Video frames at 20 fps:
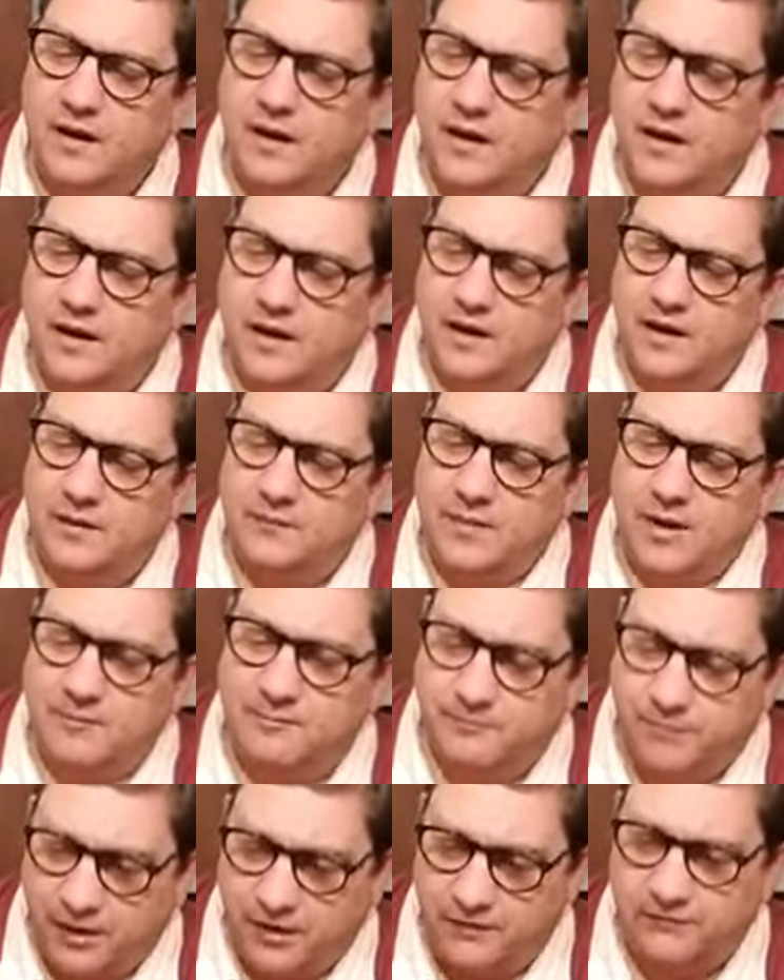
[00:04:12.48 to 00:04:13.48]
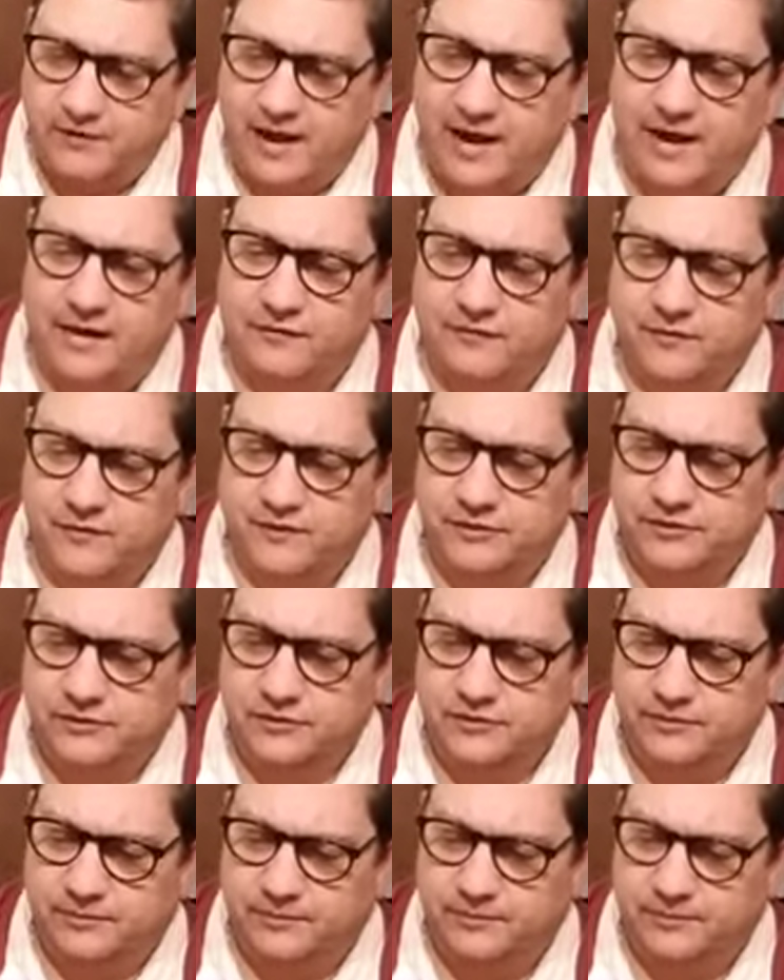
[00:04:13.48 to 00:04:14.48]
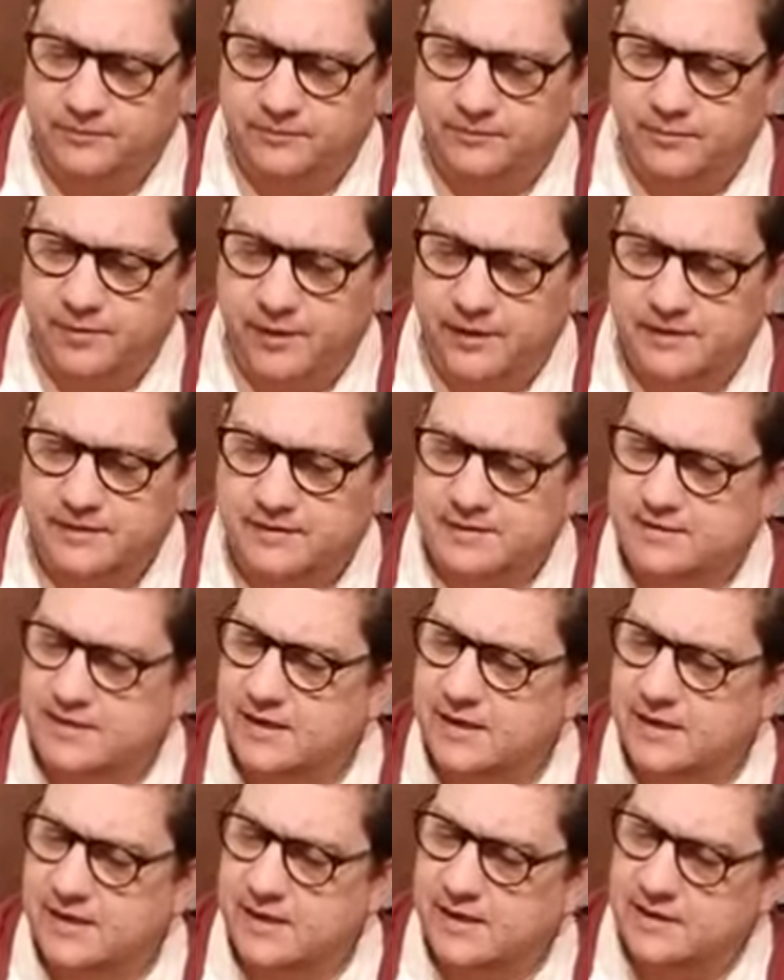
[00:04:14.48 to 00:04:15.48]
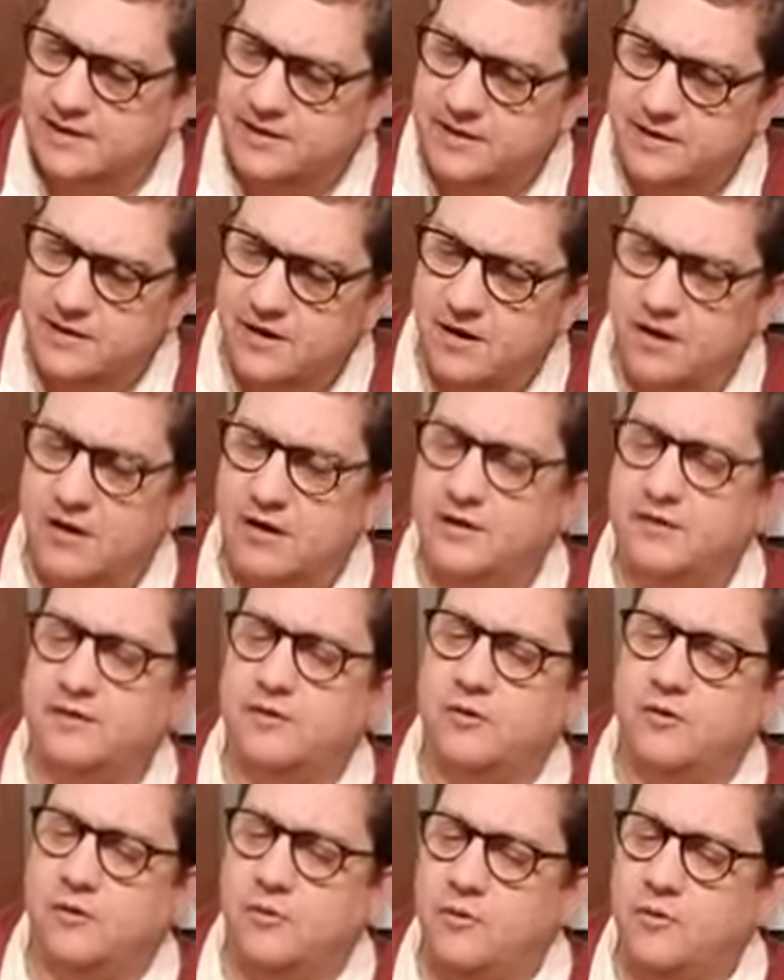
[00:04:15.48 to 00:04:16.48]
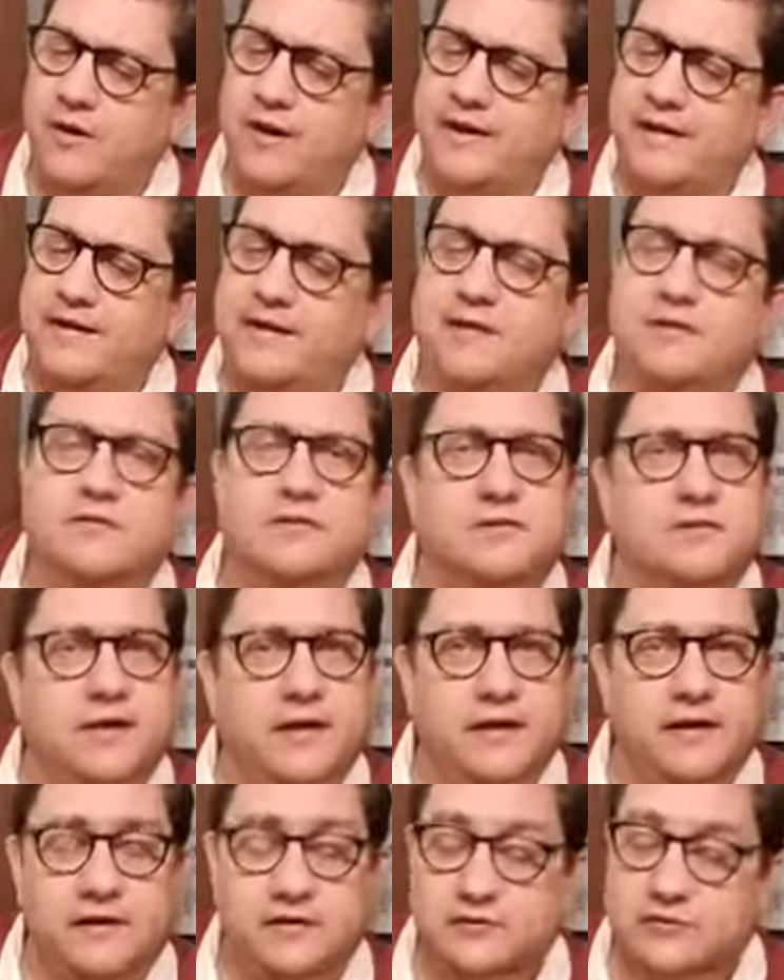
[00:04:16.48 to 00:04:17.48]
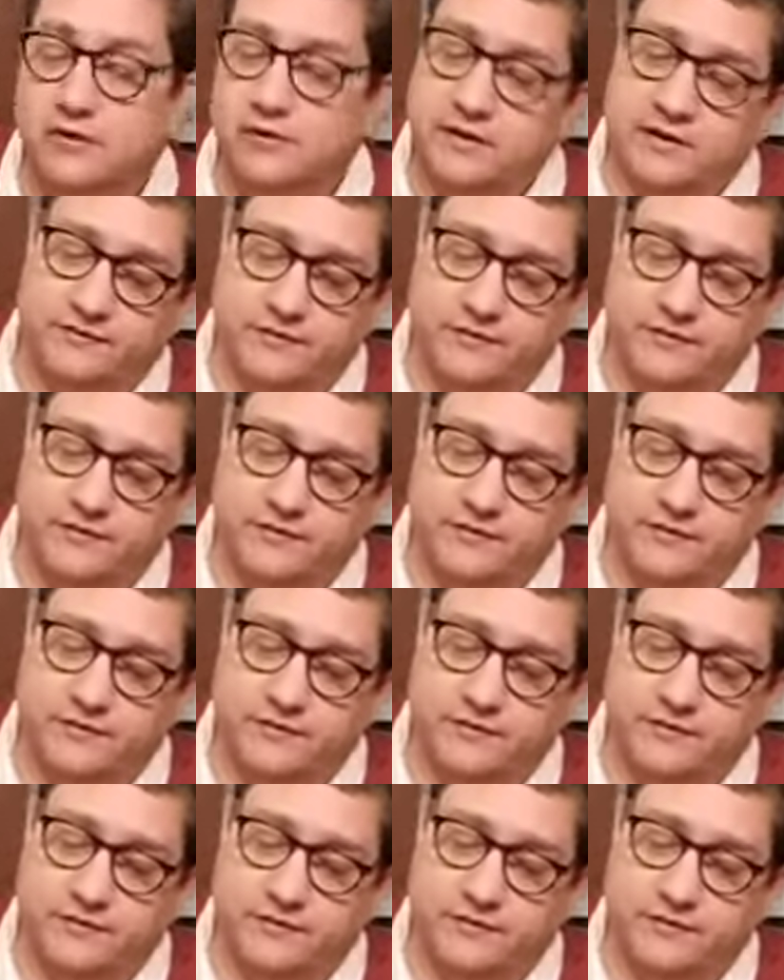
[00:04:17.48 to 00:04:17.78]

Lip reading: Above average, but not quite outstanding. So I'll give